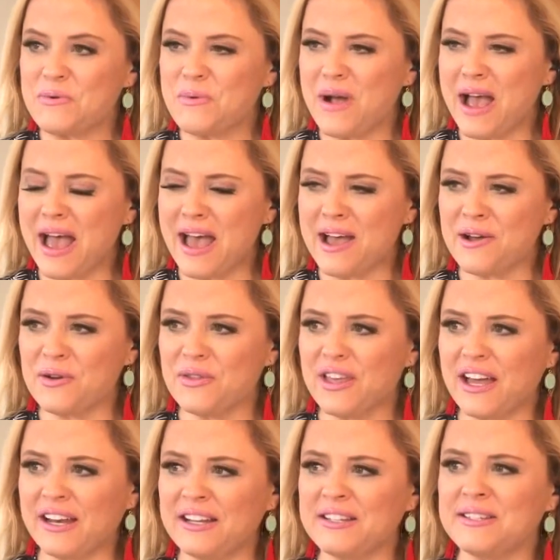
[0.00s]
Wow,
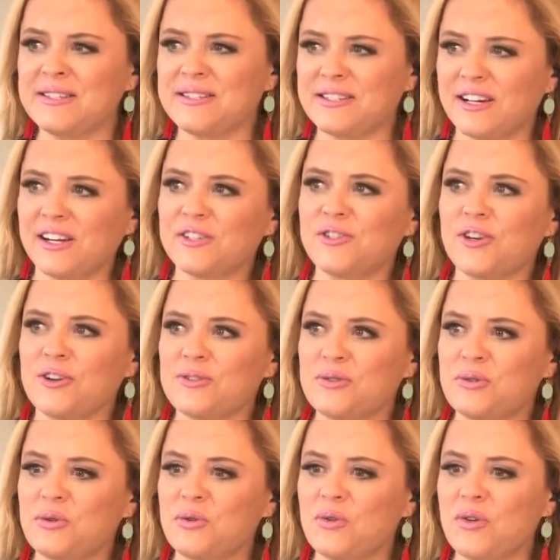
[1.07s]
that is such a
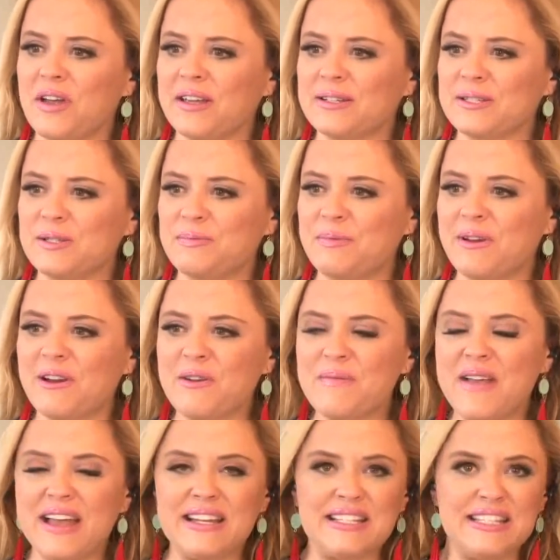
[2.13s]
cool
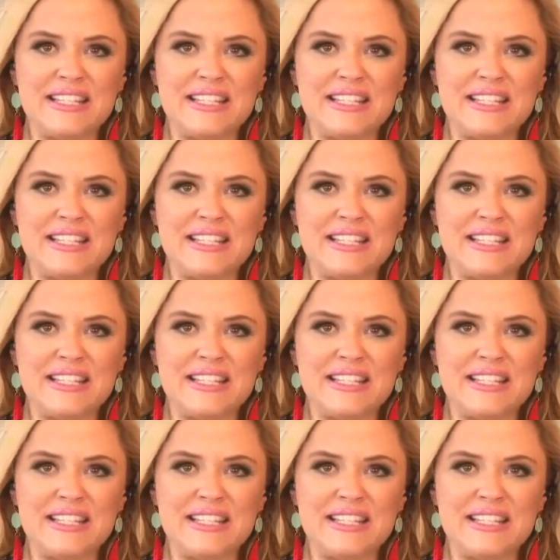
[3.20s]
experiment.